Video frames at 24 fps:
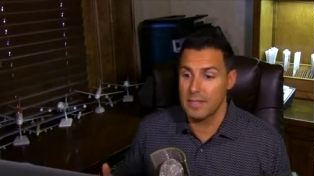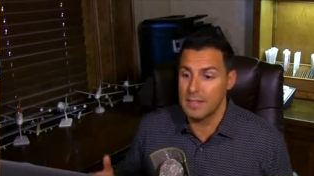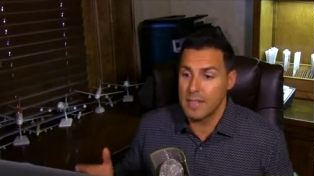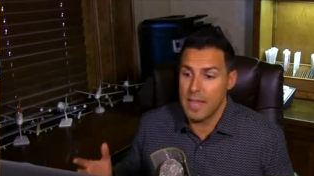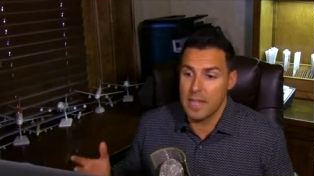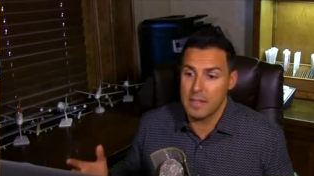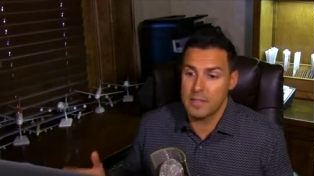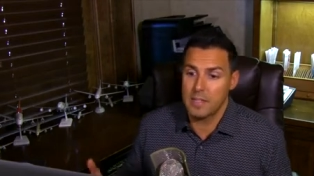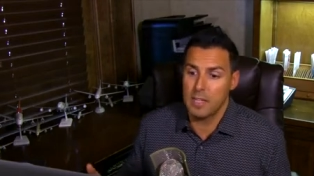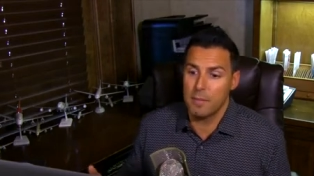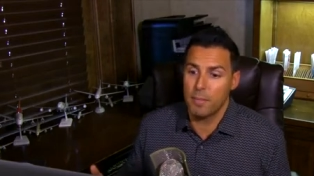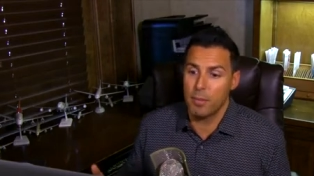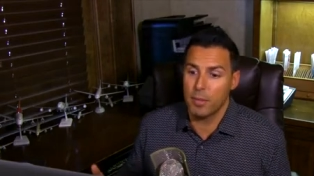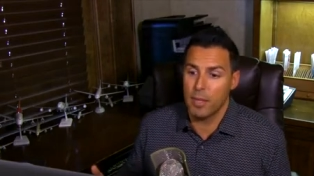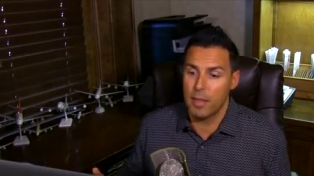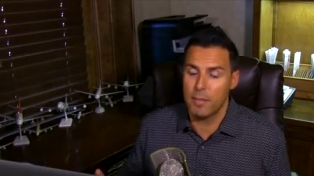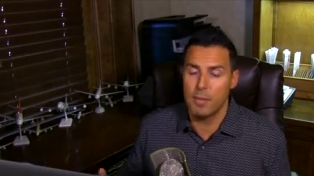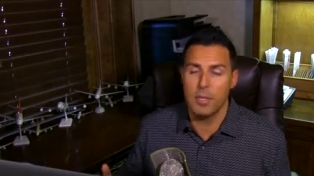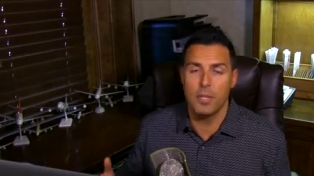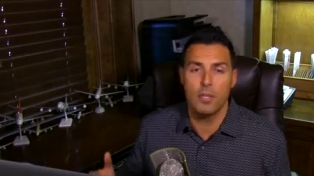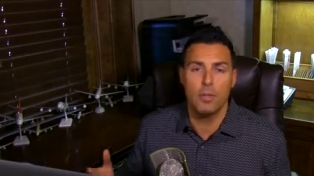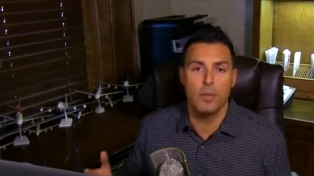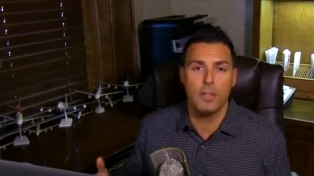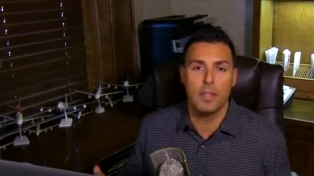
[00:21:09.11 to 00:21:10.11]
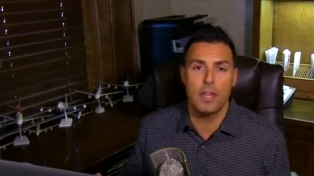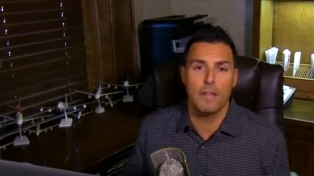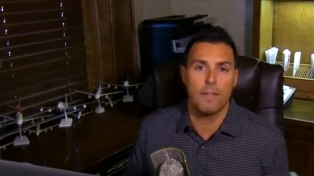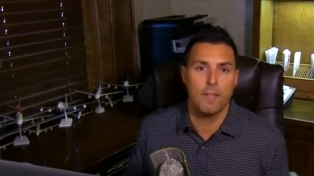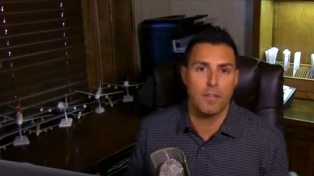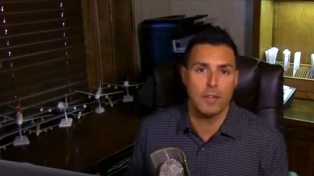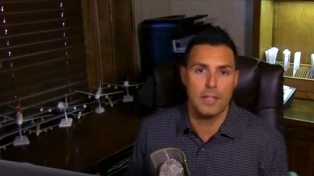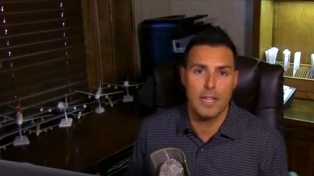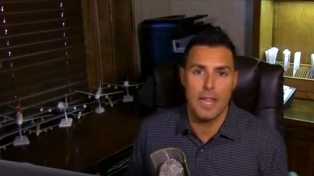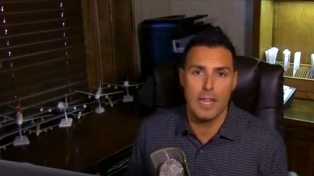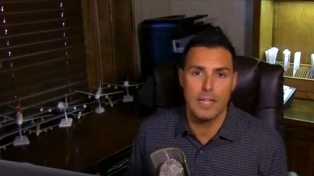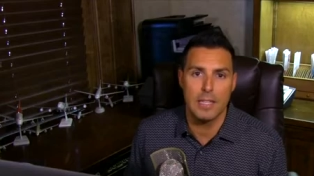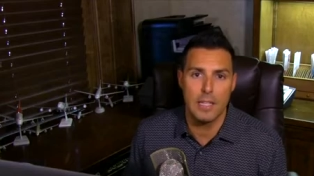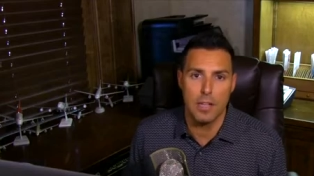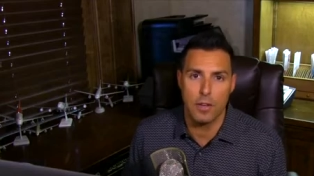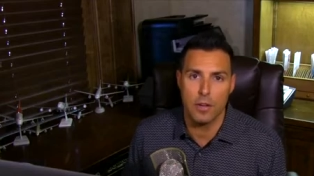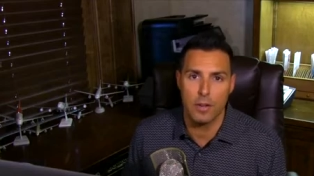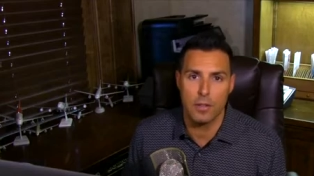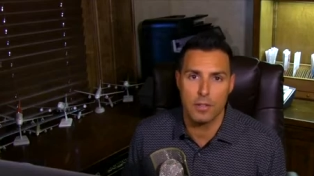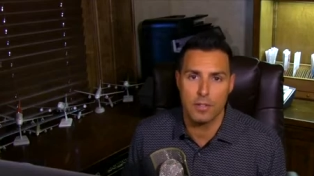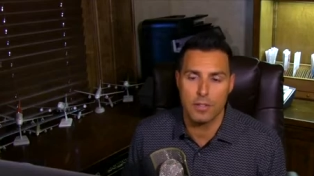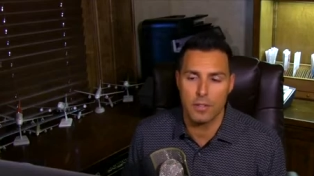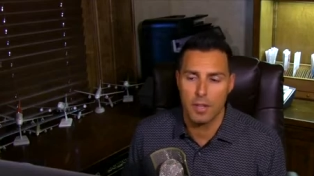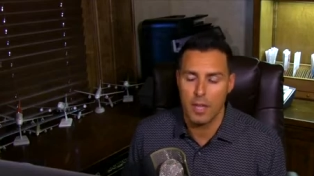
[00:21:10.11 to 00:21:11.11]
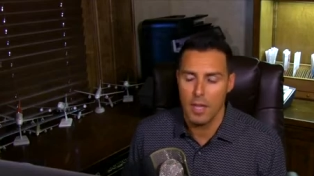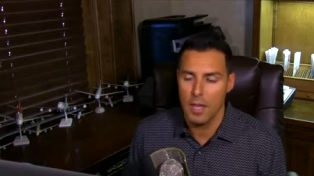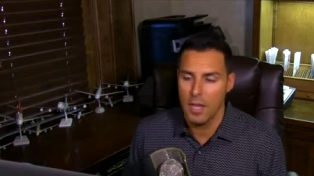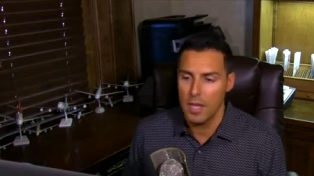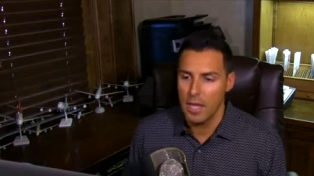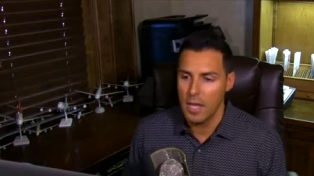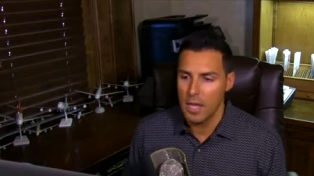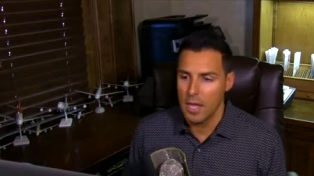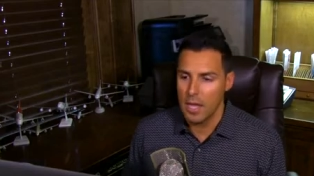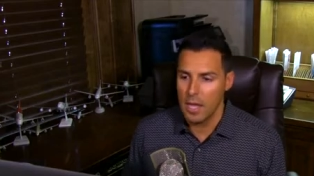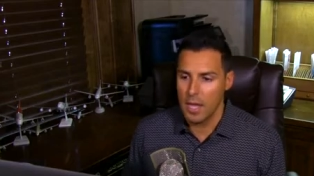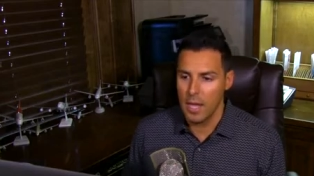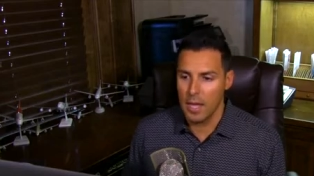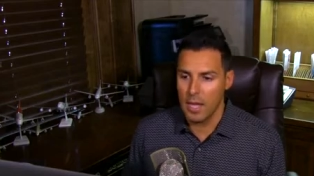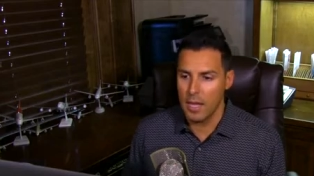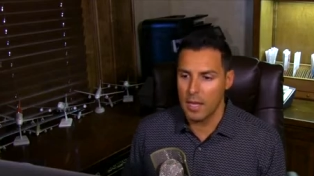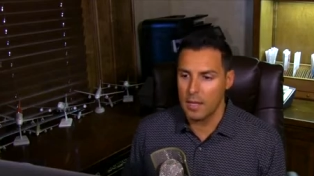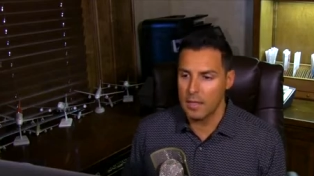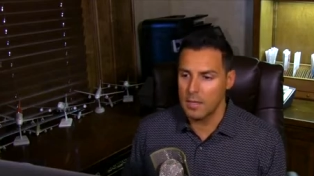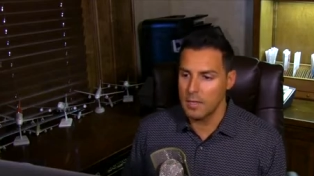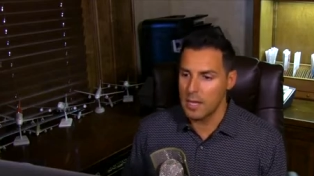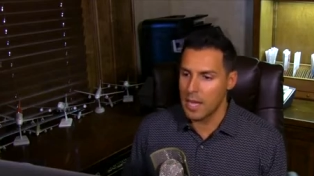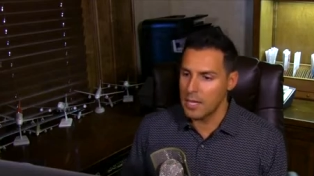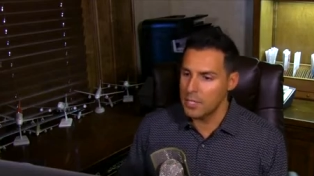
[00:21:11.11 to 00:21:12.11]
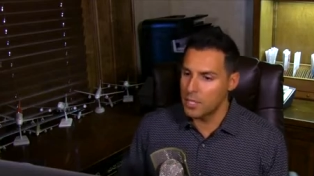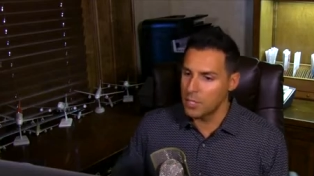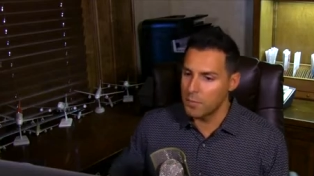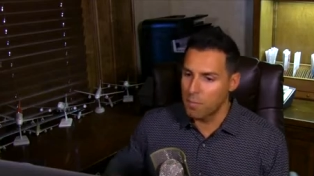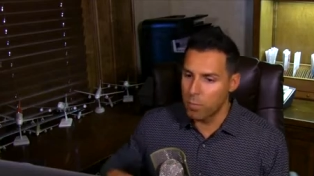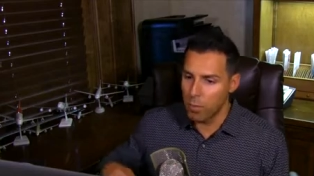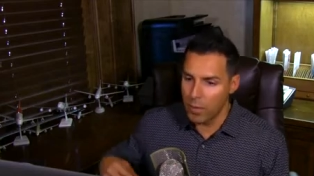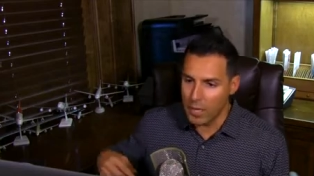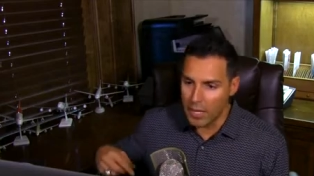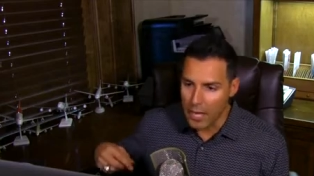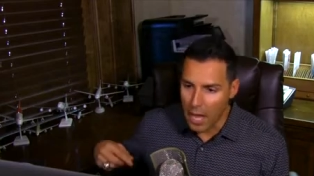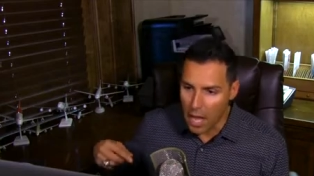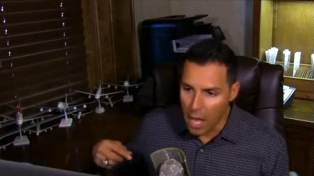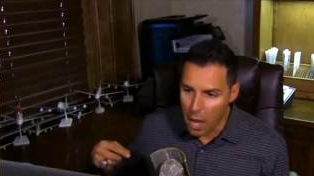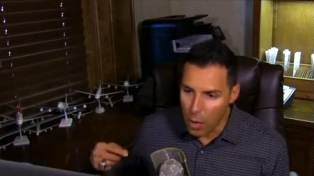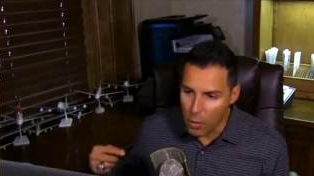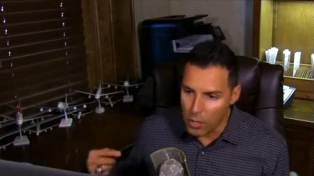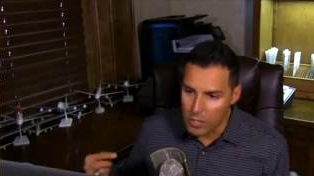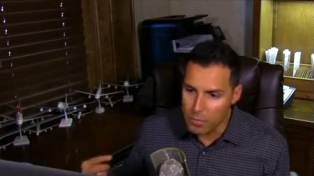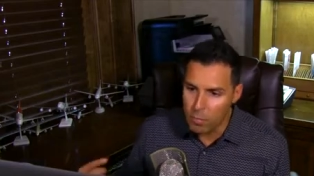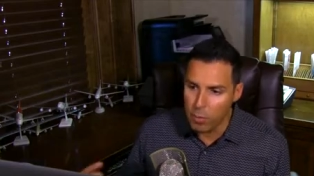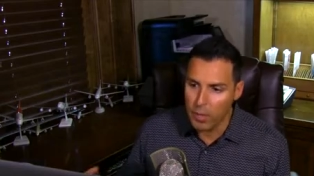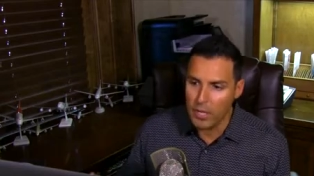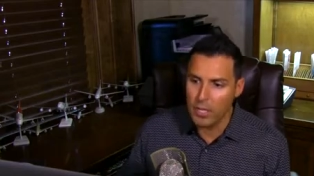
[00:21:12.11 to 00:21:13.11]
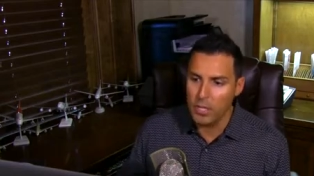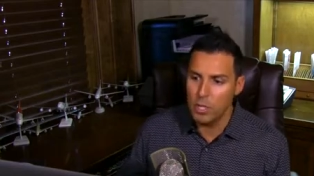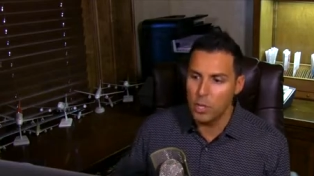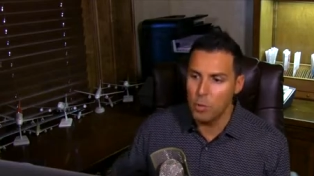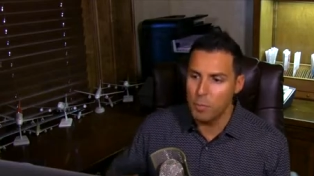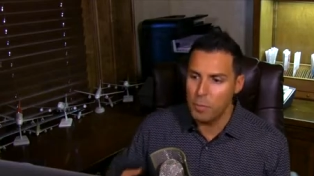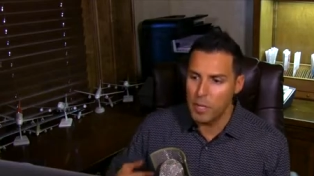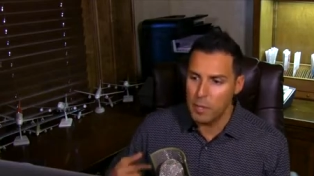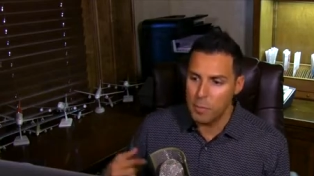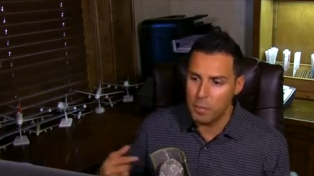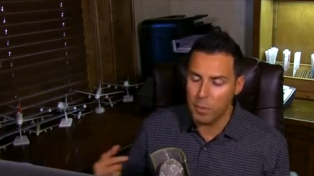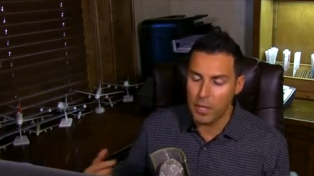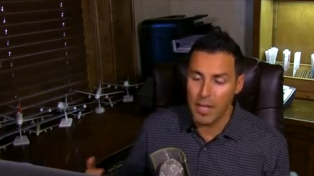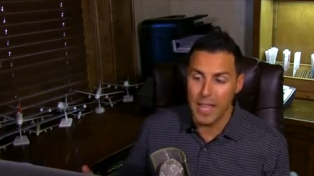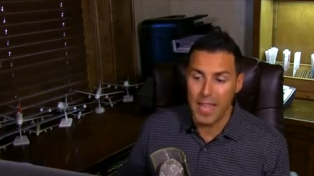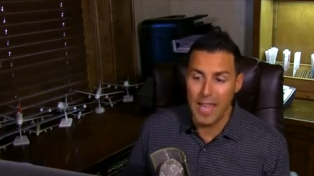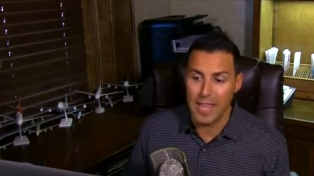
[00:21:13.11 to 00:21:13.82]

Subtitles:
It's that simple. I've been doing that for 10 years, and I always bring new people.